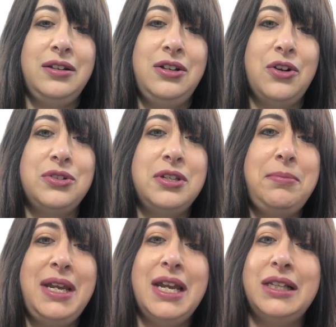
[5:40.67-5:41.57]
you know, to
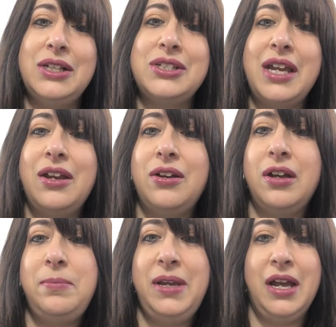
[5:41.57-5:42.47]
me, it looks like it
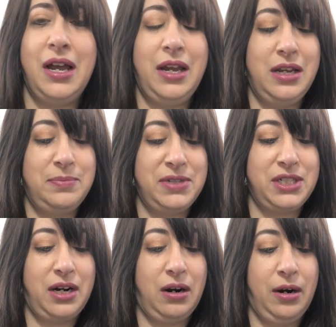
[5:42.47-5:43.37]
could be a high-end
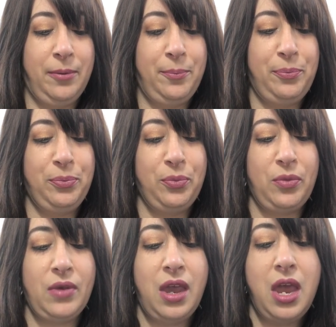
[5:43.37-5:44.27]
mascara.
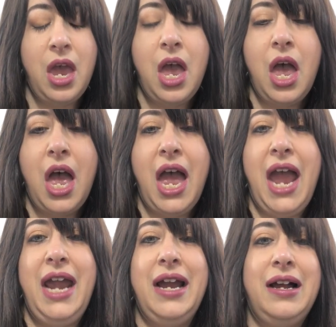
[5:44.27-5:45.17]

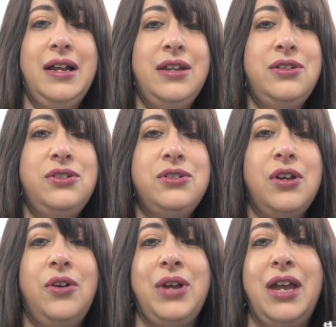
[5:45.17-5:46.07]
And,
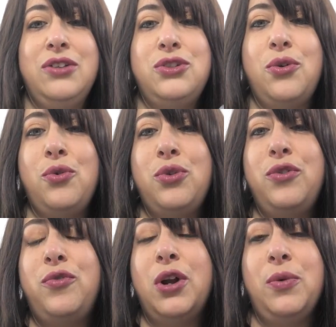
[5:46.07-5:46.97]
okay, so
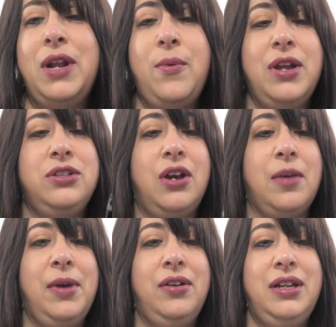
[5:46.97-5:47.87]
the fourth one I want to talk
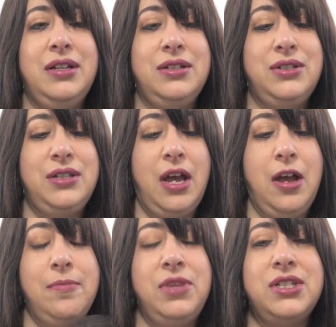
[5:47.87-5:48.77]
about is,
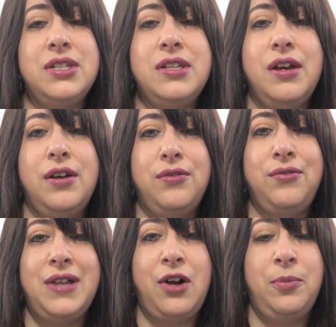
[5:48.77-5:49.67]
this is the
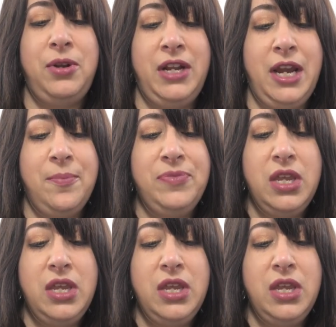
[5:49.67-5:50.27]
Flower Beauty.